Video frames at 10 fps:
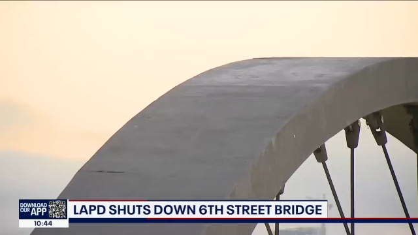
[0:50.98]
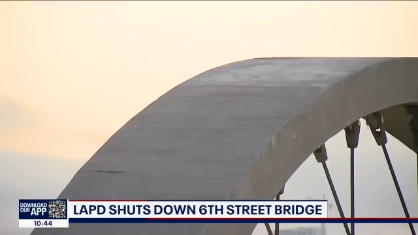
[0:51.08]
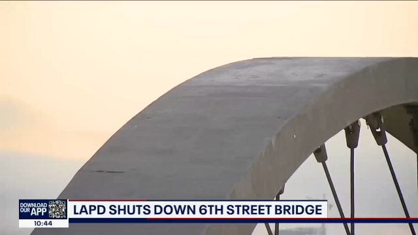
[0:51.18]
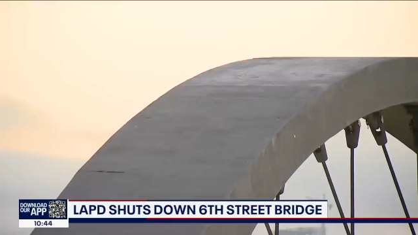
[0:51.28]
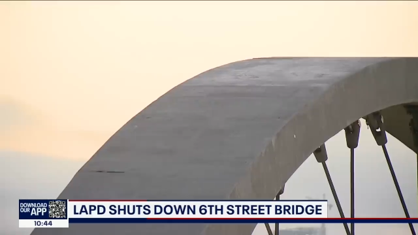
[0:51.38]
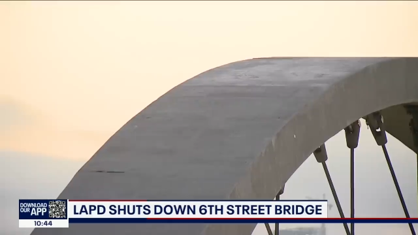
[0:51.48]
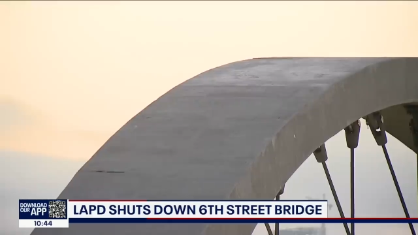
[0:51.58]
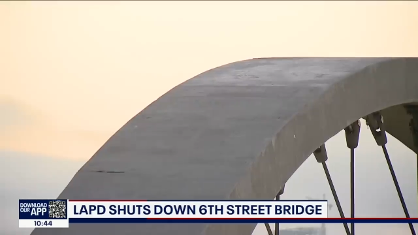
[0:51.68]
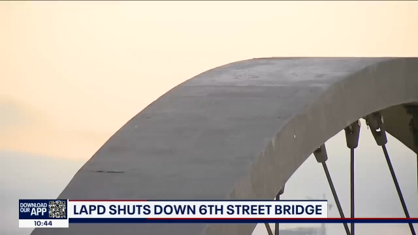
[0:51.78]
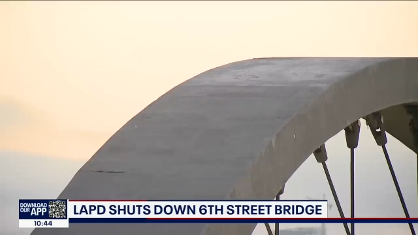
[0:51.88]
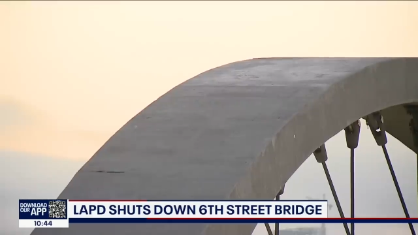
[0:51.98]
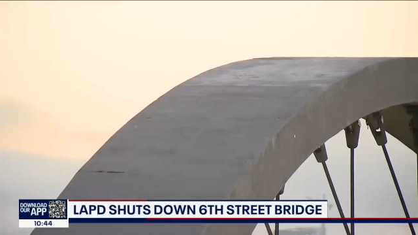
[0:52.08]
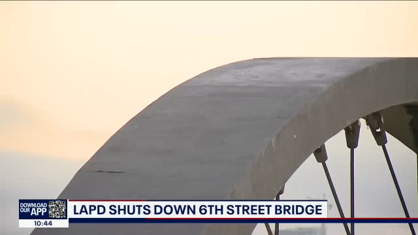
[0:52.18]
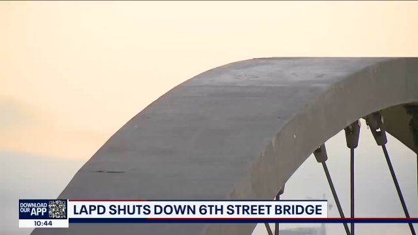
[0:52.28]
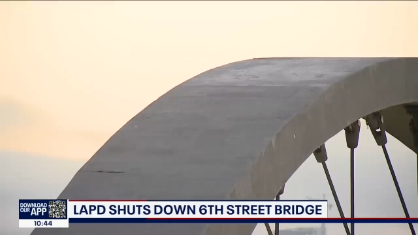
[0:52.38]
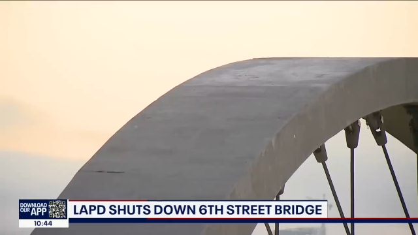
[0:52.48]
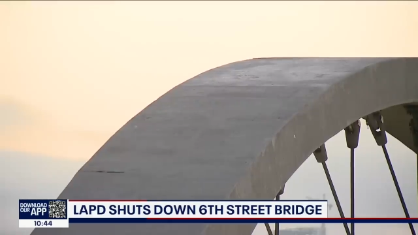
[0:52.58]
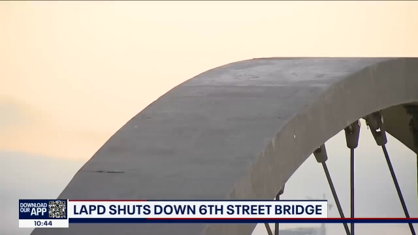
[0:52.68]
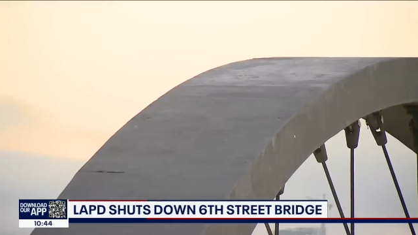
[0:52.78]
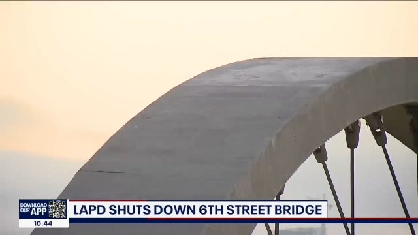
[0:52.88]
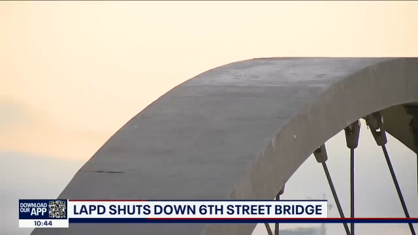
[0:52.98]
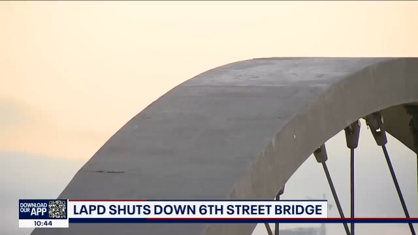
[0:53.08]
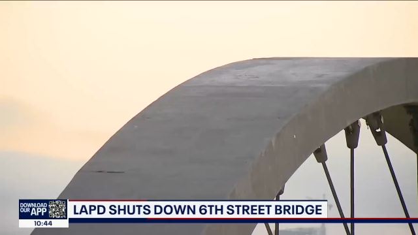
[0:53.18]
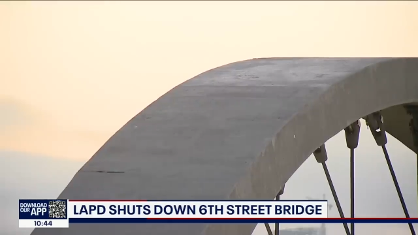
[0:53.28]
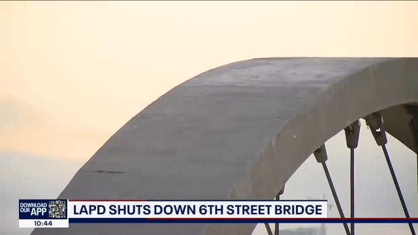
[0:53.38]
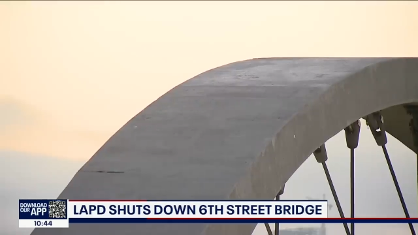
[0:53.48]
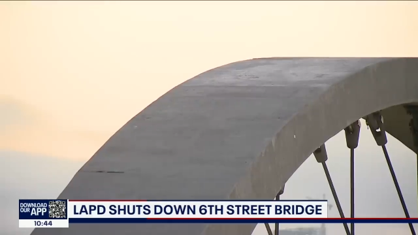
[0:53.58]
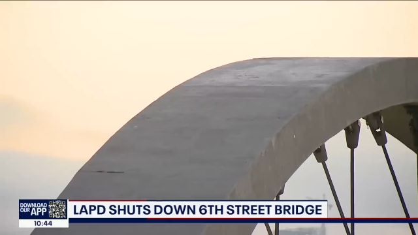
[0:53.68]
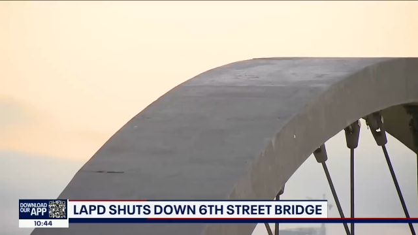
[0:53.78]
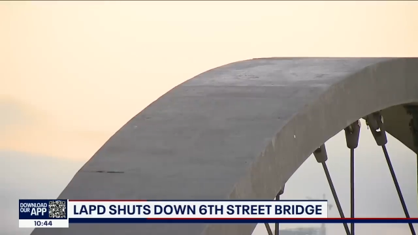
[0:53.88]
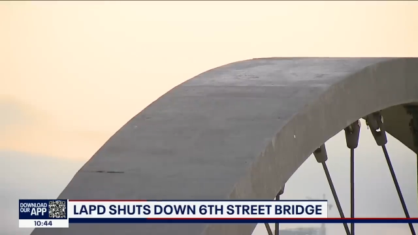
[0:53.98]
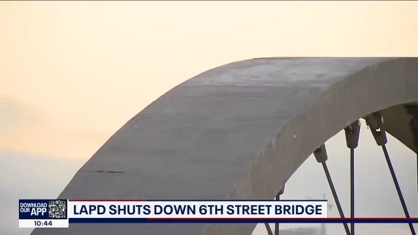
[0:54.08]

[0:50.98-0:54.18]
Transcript: [unreadable: no face in view]